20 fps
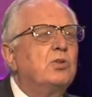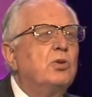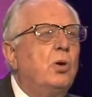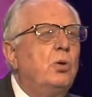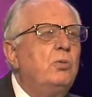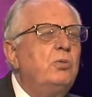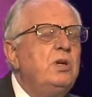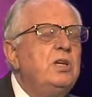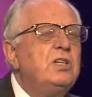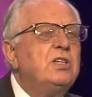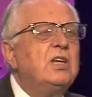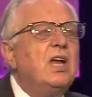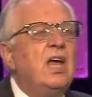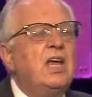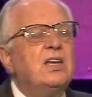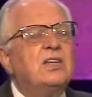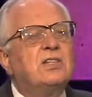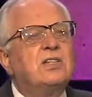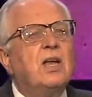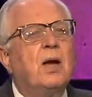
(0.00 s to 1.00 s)
So we
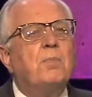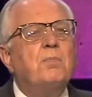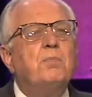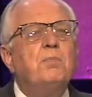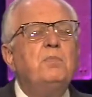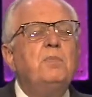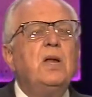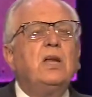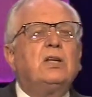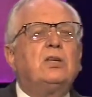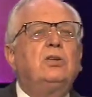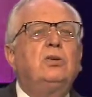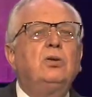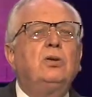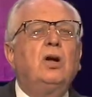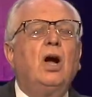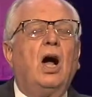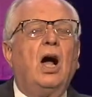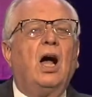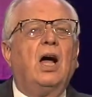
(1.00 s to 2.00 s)
say, submit
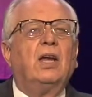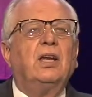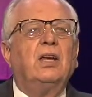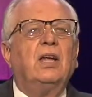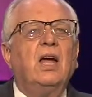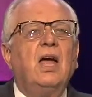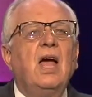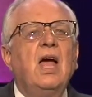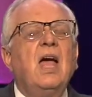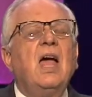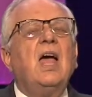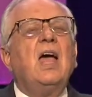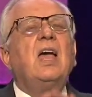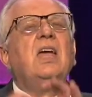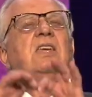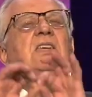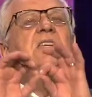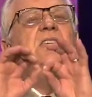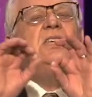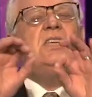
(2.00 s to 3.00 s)
to God,
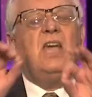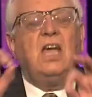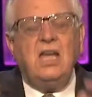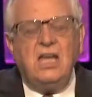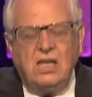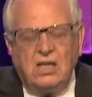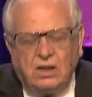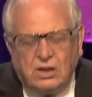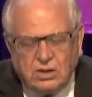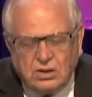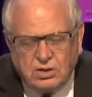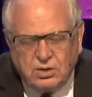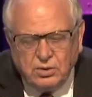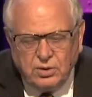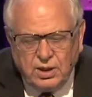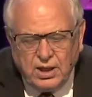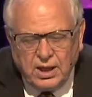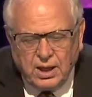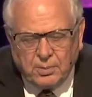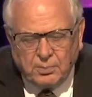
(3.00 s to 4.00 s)
yield
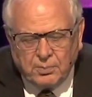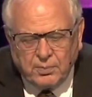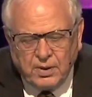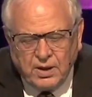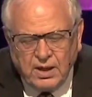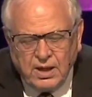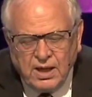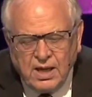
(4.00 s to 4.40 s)
to Him.